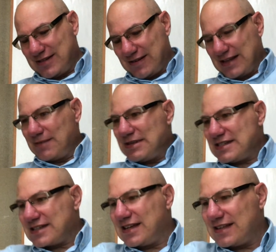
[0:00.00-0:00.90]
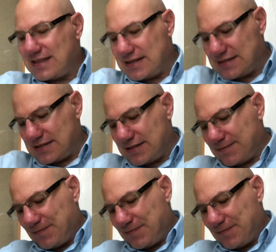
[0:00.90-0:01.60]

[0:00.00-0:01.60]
All right, let me just cut this.